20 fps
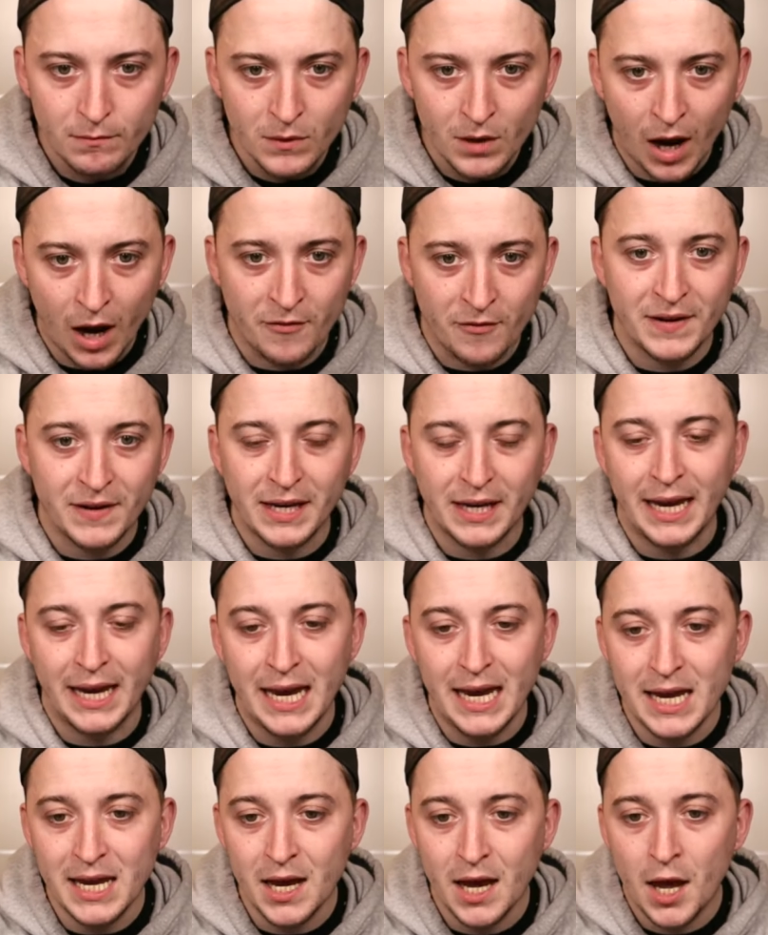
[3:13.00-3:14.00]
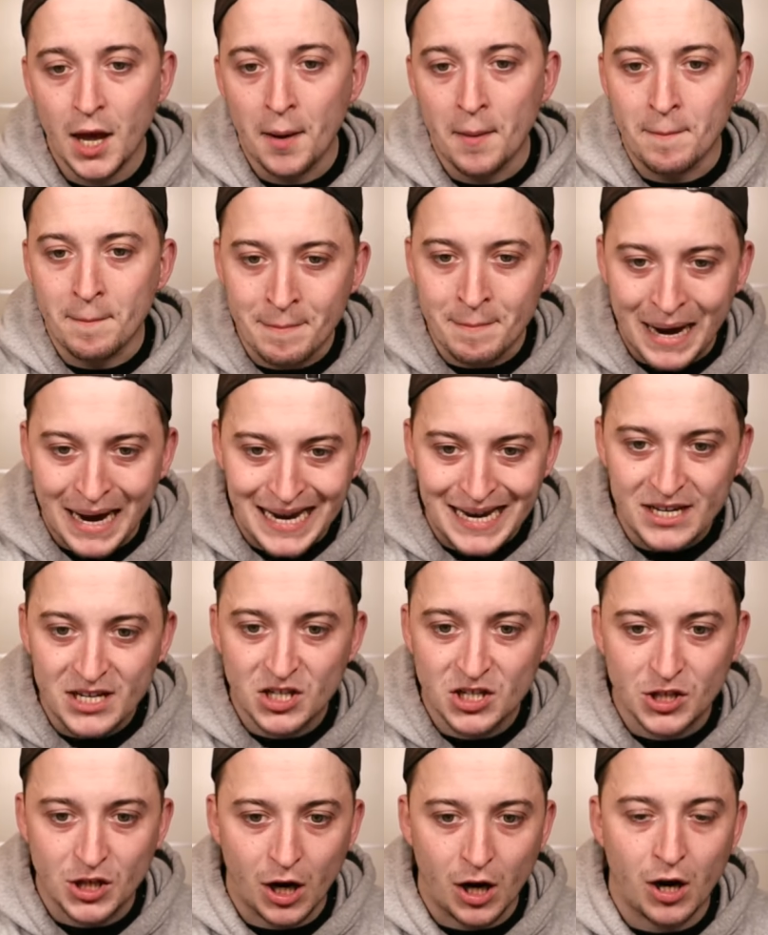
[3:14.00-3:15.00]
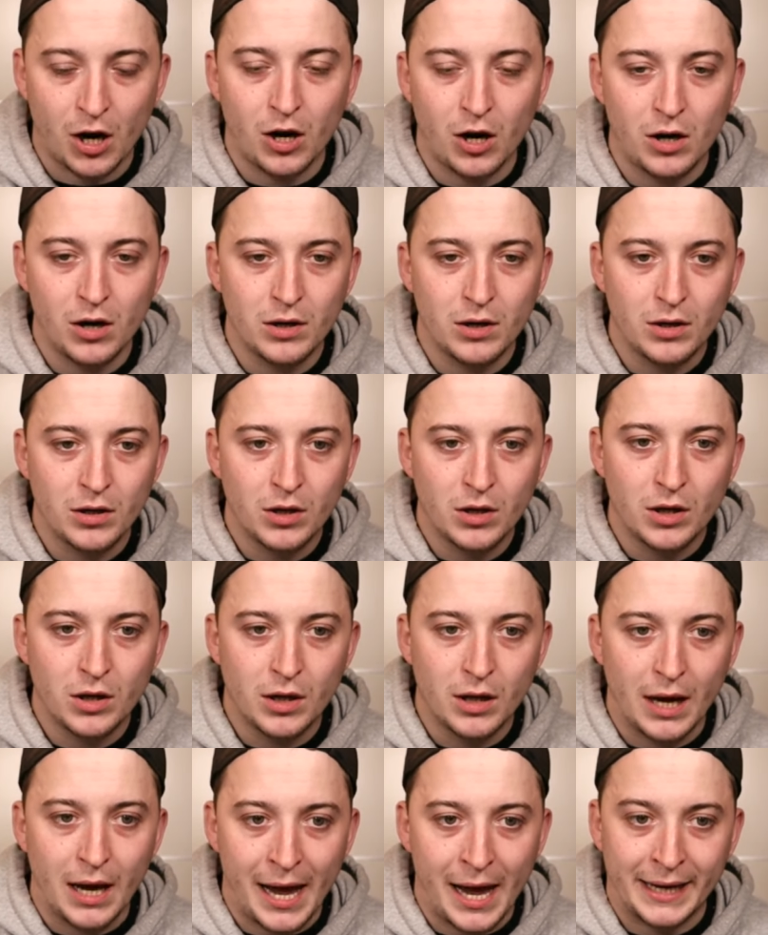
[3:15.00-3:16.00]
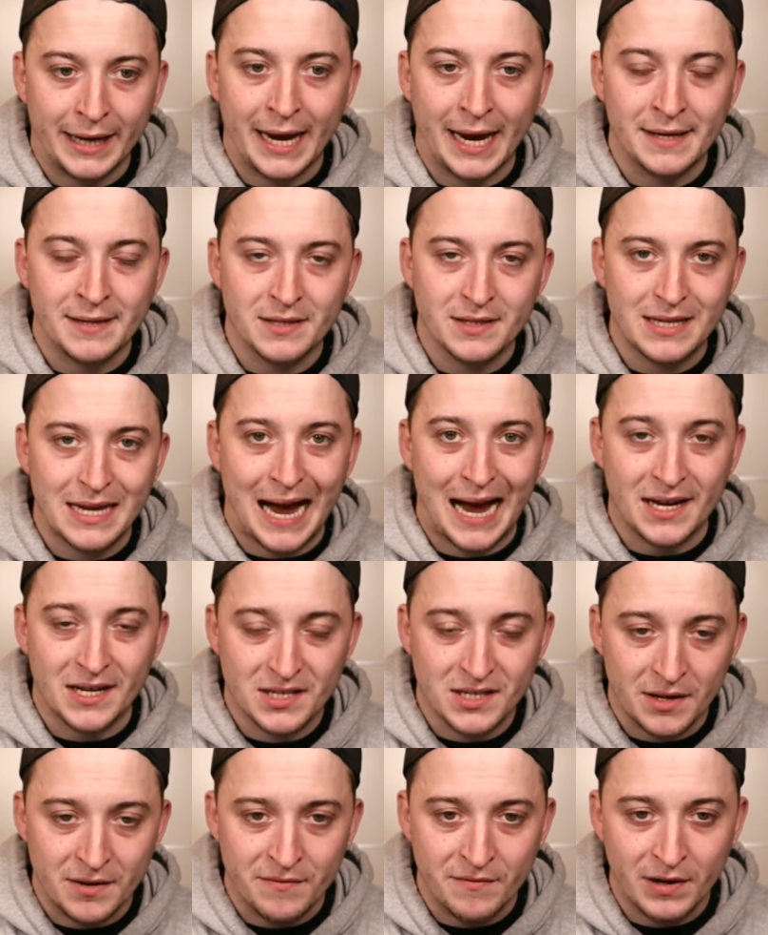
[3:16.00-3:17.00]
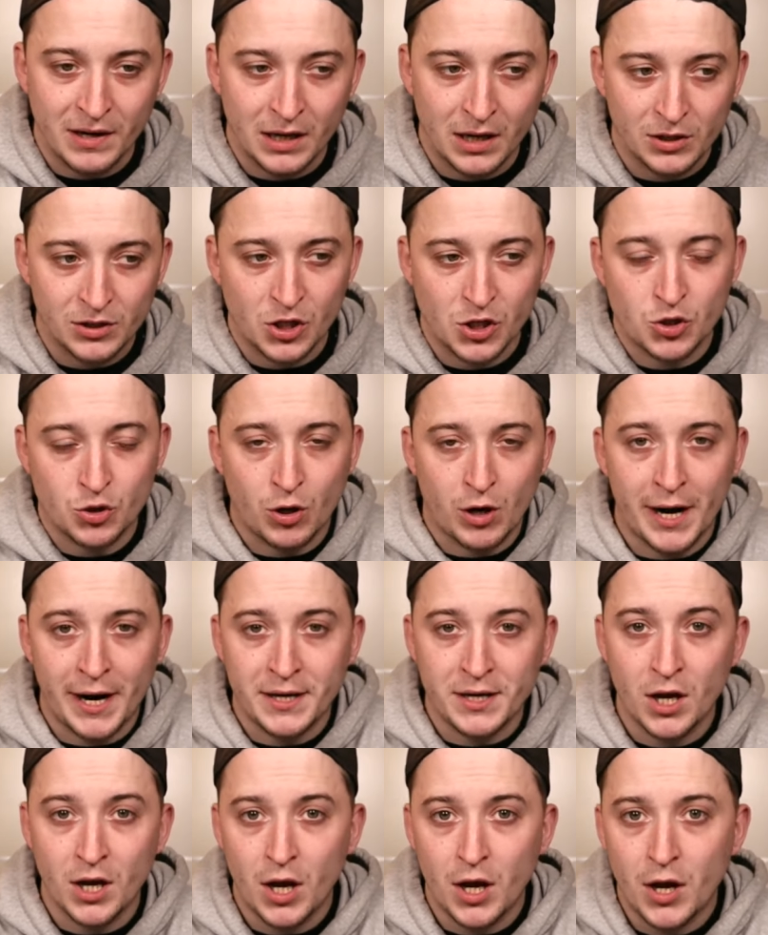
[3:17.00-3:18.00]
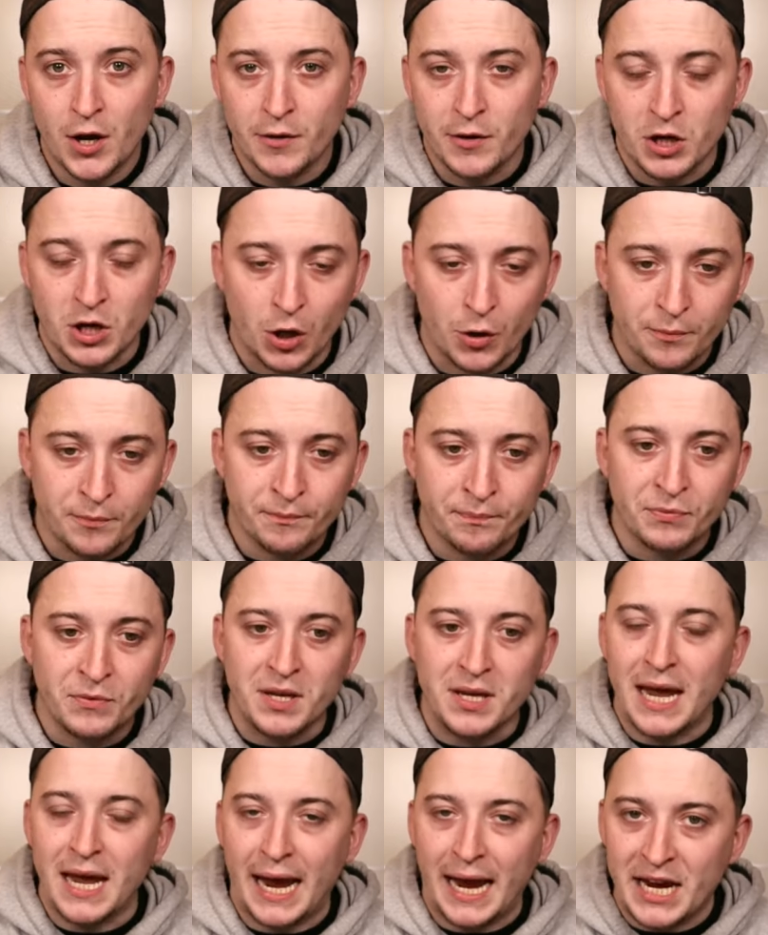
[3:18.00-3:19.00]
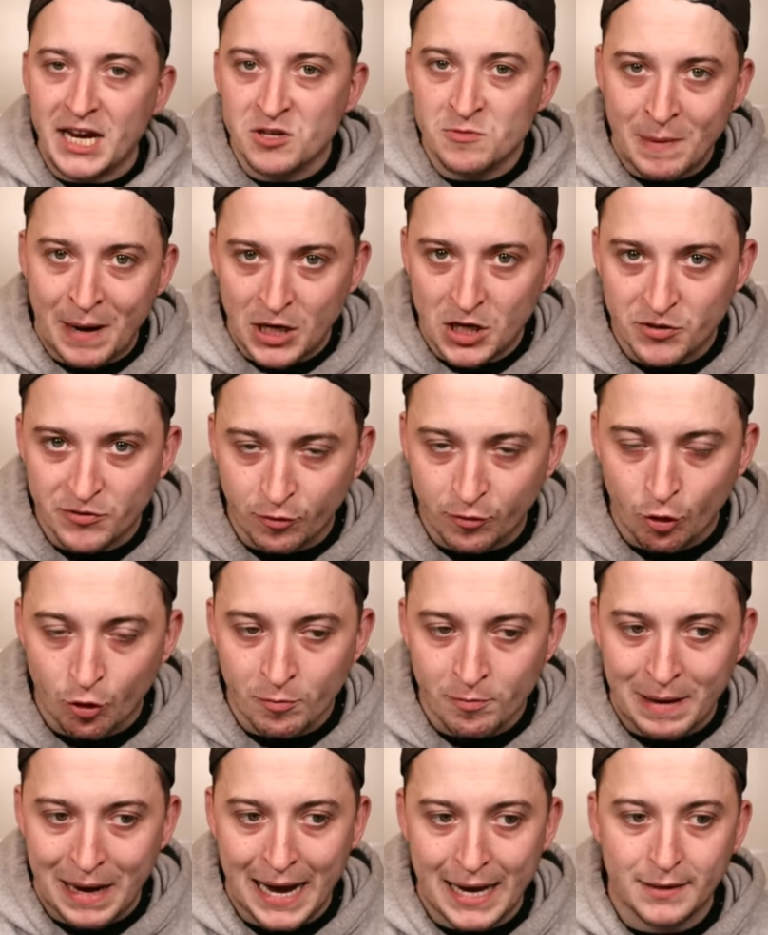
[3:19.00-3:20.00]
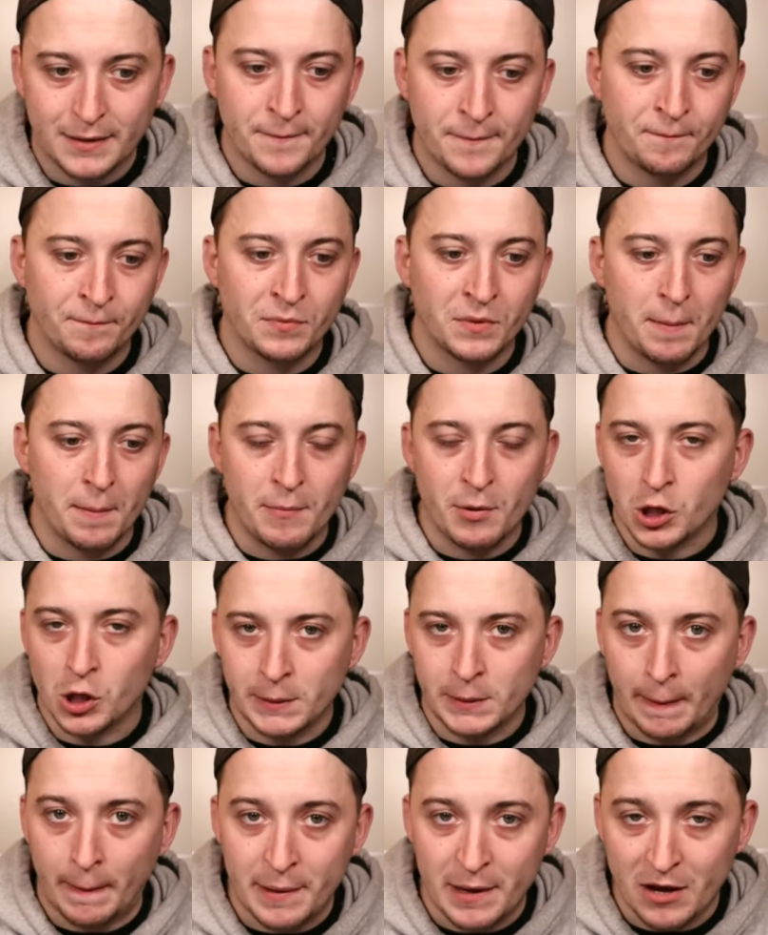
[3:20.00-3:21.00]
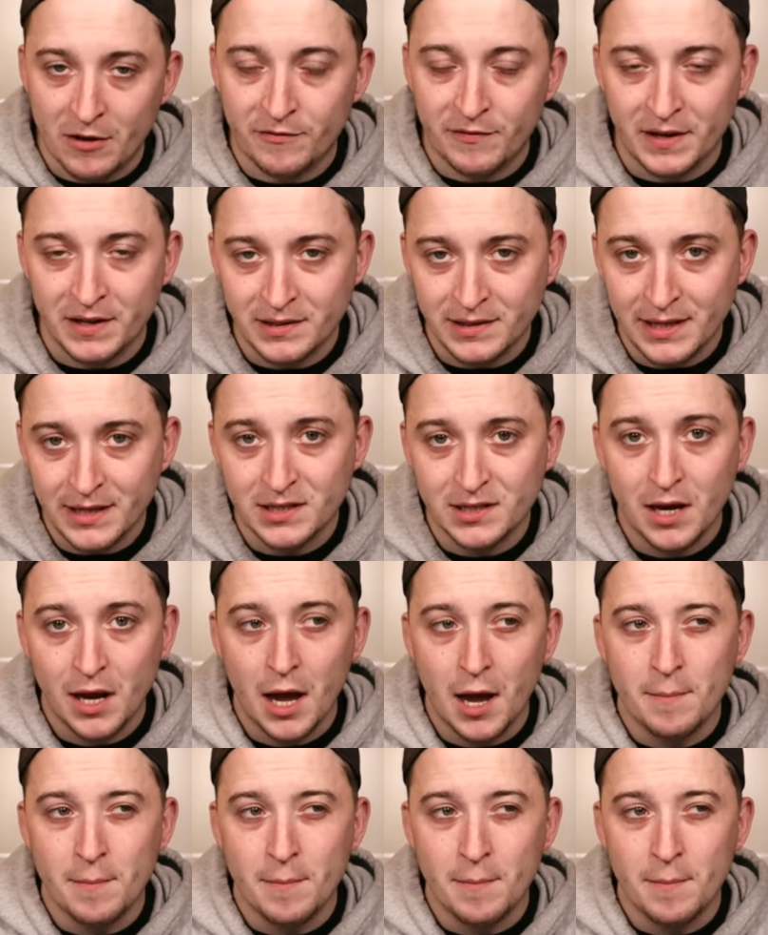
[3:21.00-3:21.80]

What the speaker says: I think he may start against Aston Villa to try and, you know, get his match form back, build up a bit of fitness.